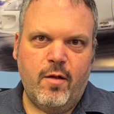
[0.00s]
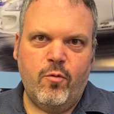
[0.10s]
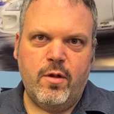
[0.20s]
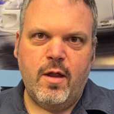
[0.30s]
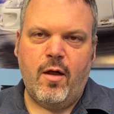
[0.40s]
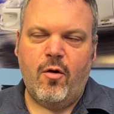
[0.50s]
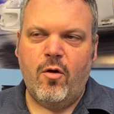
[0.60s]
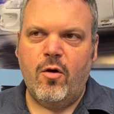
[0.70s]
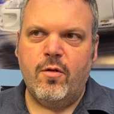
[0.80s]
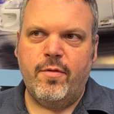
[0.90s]
It would not
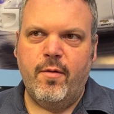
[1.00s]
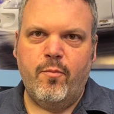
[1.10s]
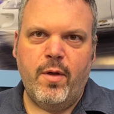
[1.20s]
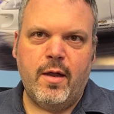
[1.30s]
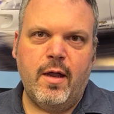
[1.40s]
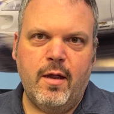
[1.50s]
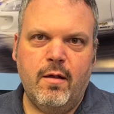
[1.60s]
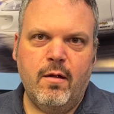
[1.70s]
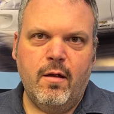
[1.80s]
hurt the bucket